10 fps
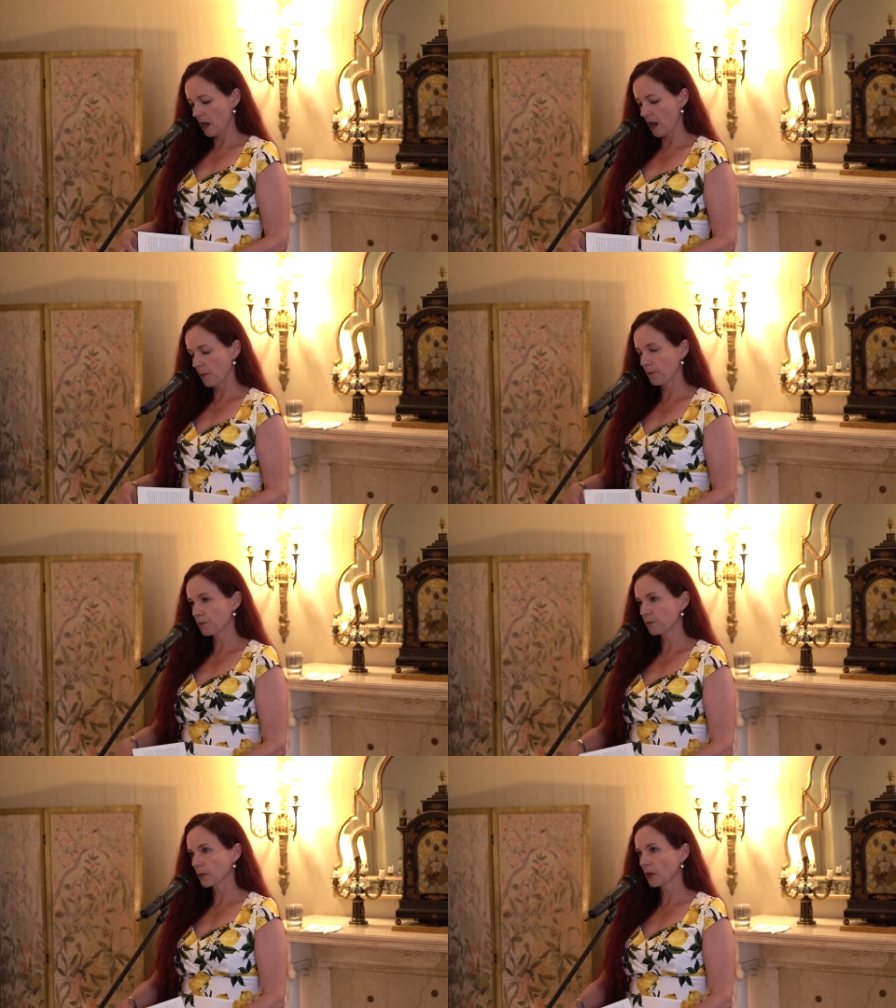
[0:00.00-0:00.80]

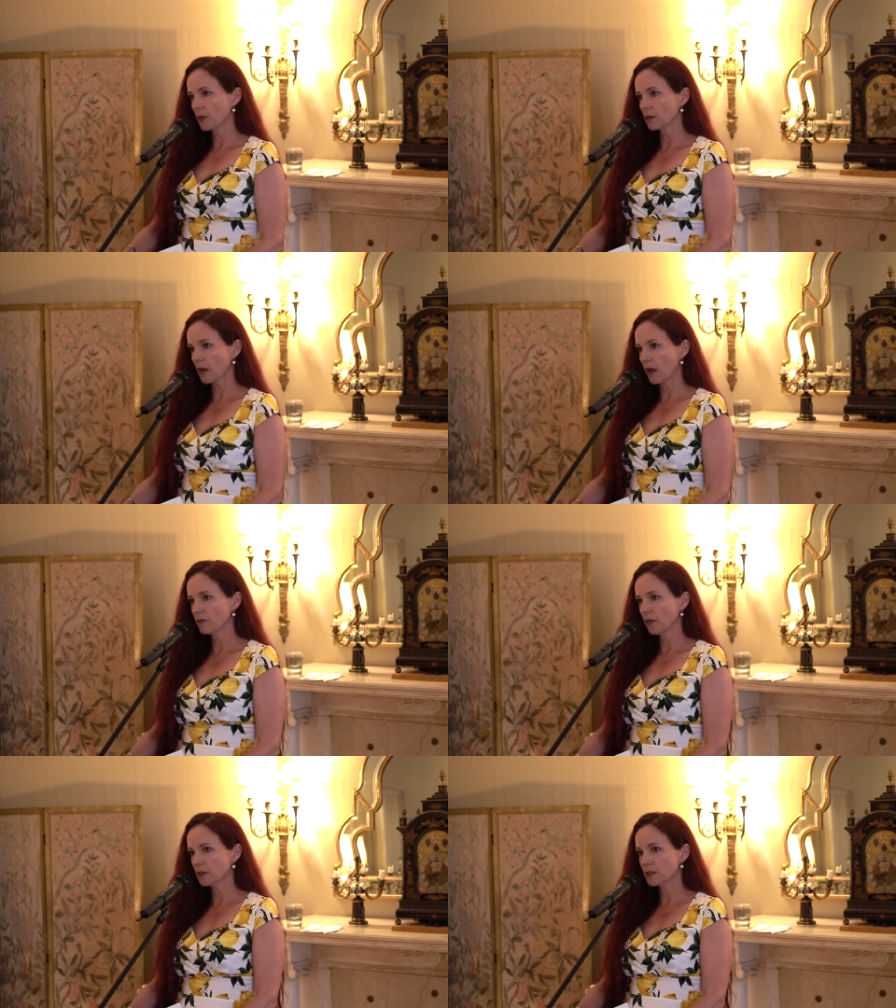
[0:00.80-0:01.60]
I've
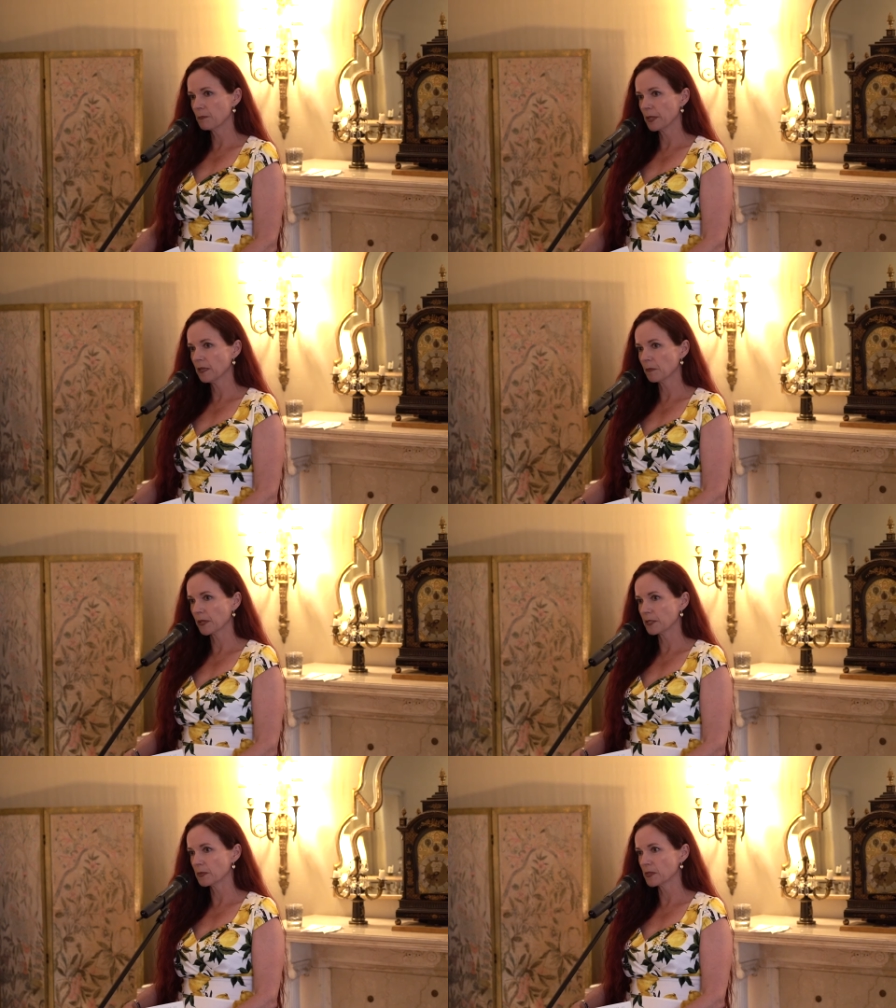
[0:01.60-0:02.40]
never been in a
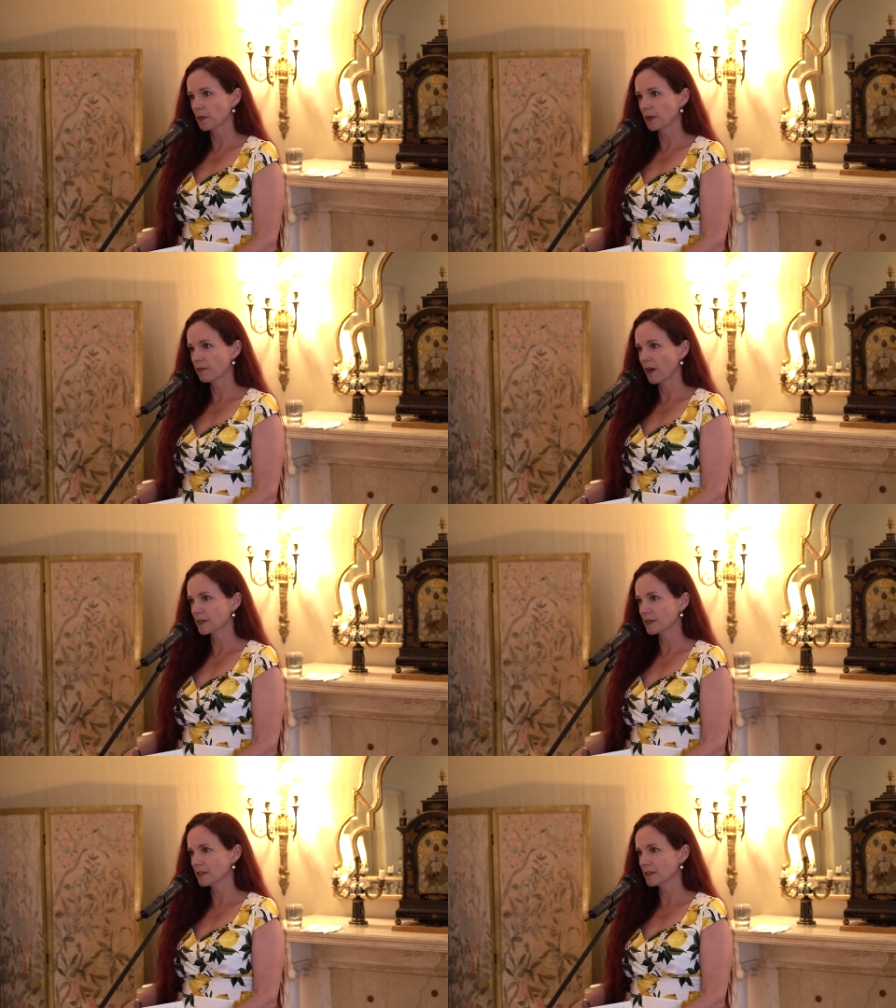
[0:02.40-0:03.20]
place with so many
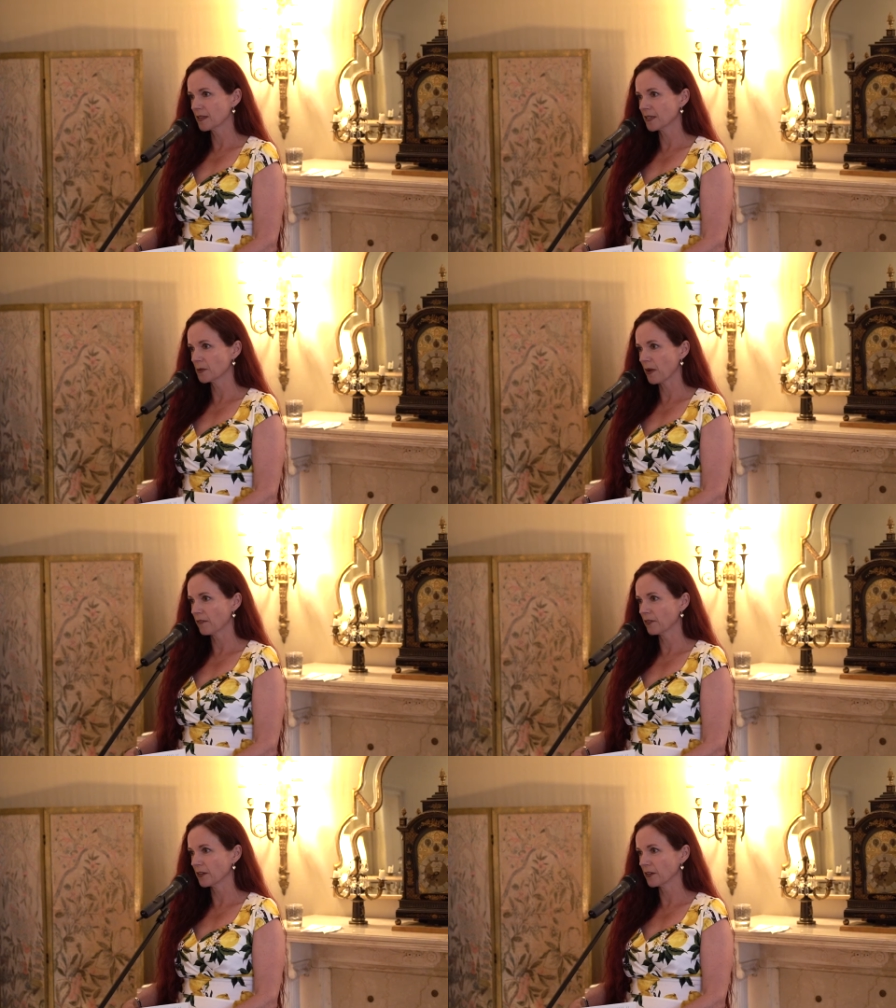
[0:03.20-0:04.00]
foxes as you
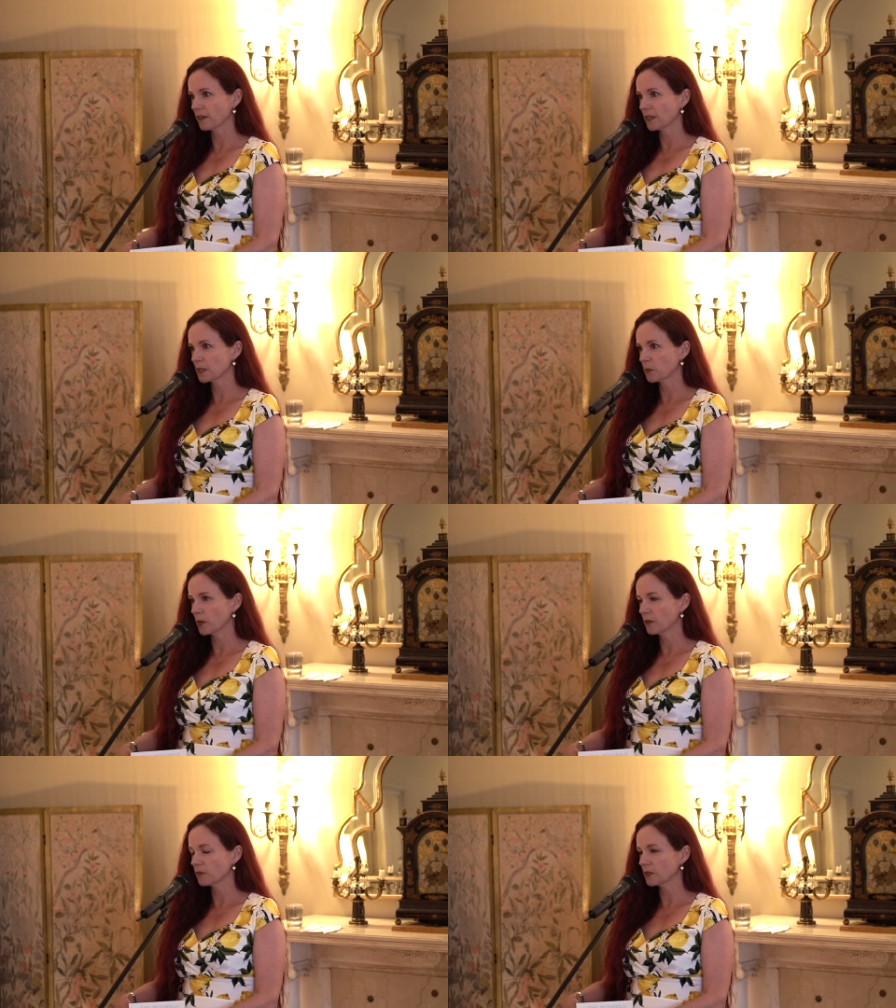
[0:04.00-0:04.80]
have here. It's
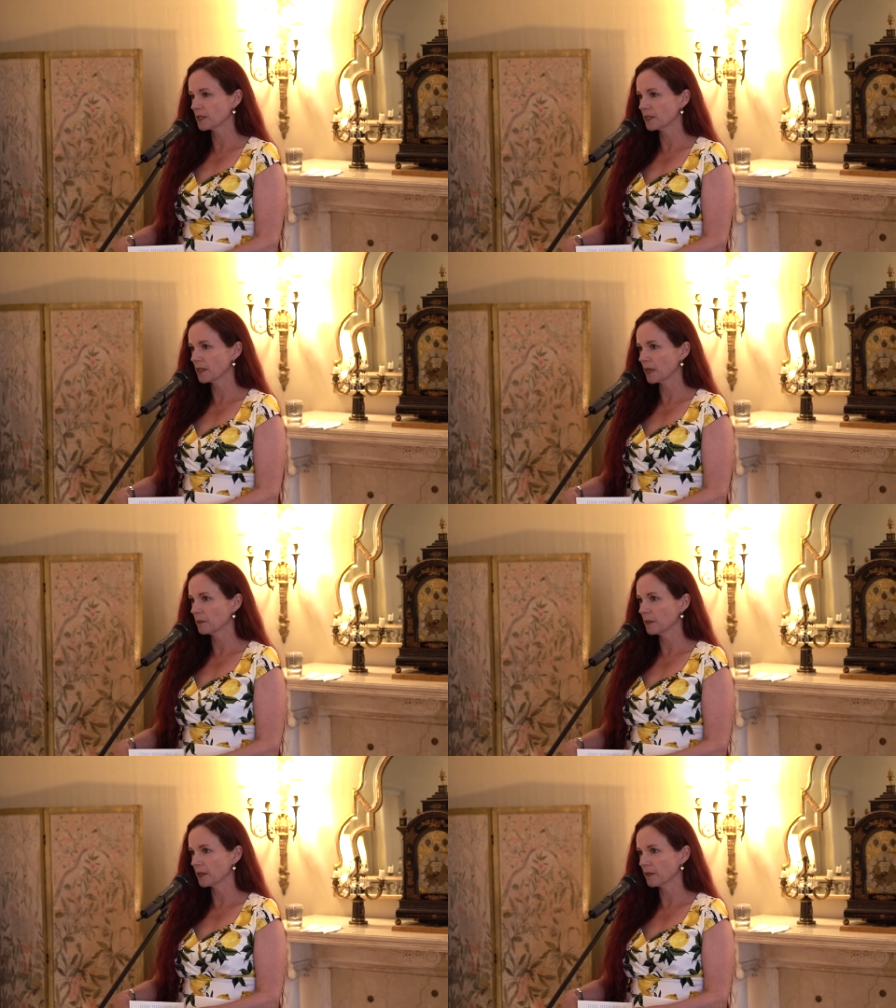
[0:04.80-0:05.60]
wonderful to see
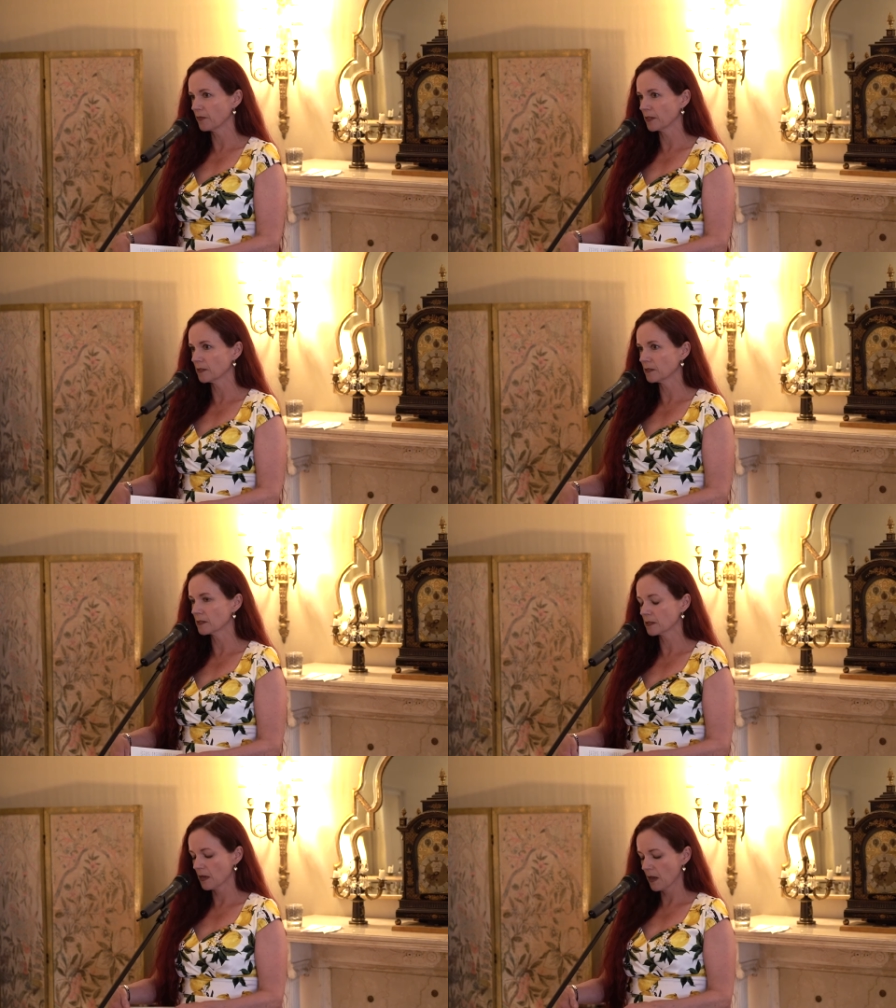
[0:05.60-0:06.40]
them in the
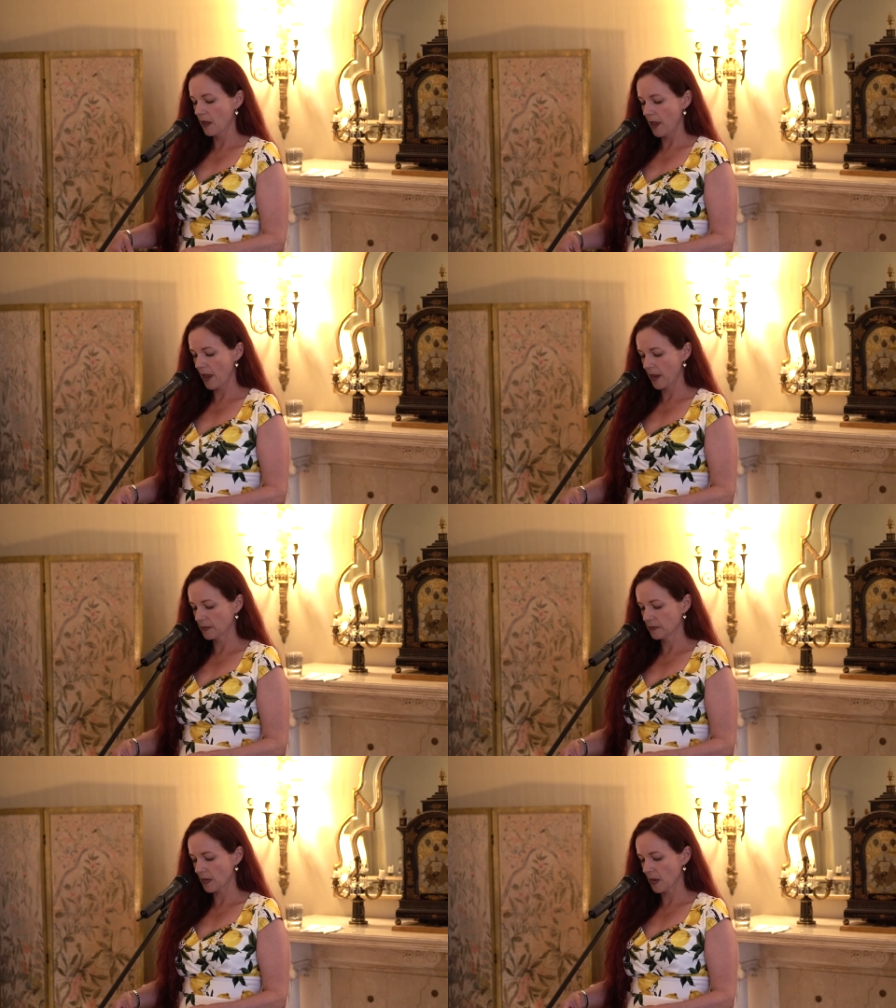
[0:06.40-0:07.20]
fields.
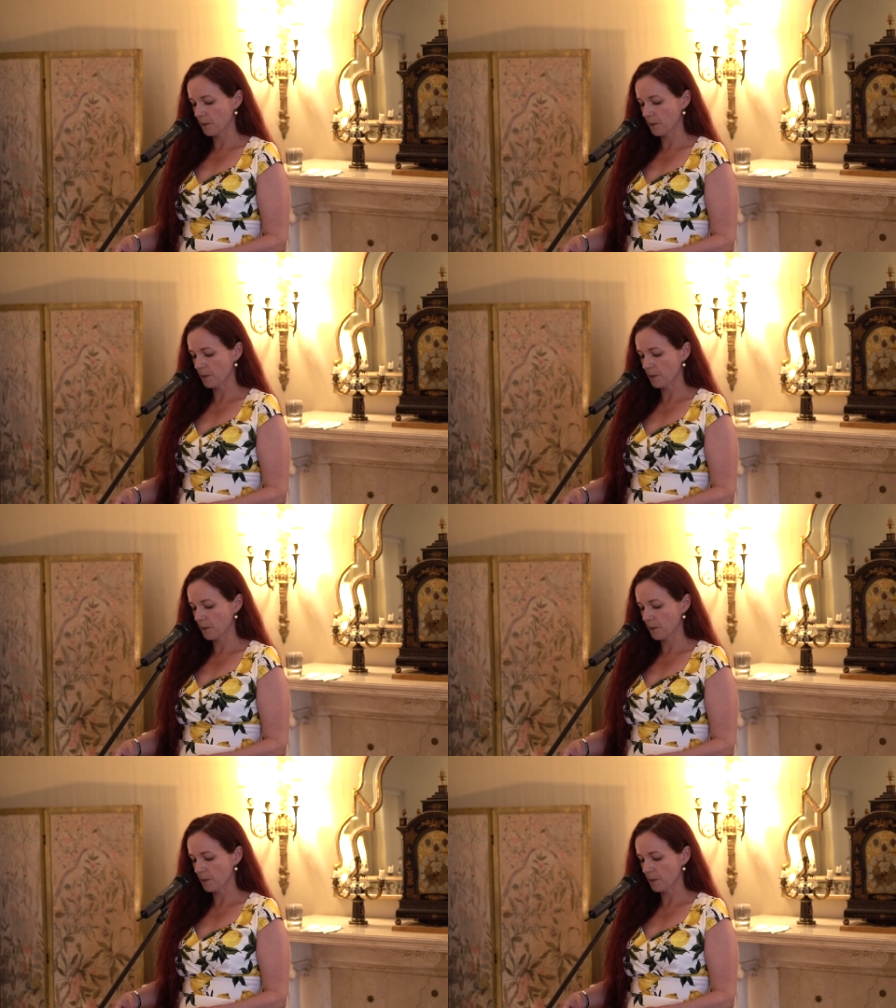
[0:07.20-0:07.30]
And